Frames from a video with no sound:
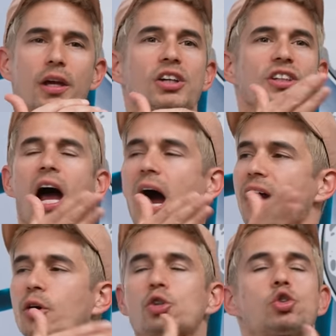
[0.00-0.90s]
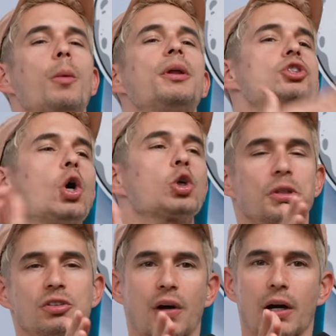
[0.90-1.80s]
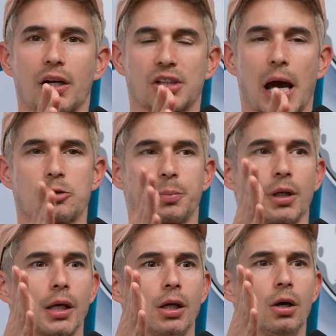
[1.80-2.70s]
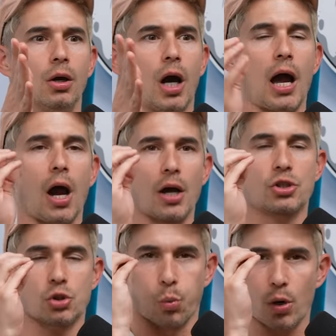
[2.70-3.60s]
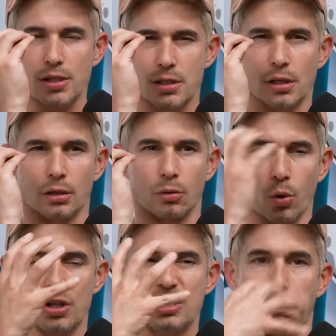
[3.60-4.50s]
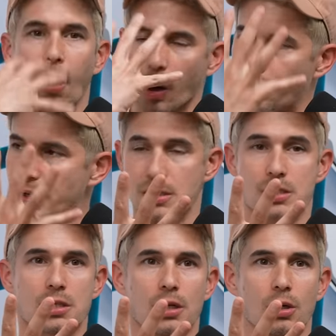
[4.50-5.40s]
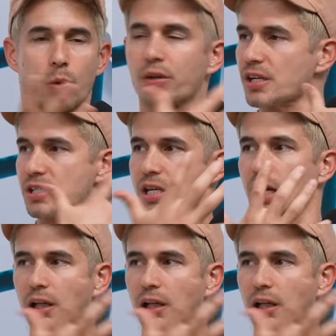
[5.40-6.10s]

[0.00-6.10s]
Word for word: Because I heard just, so many jokes about these fire and ice condoms, but like, I, I just what is the what is the purpose? What do they say?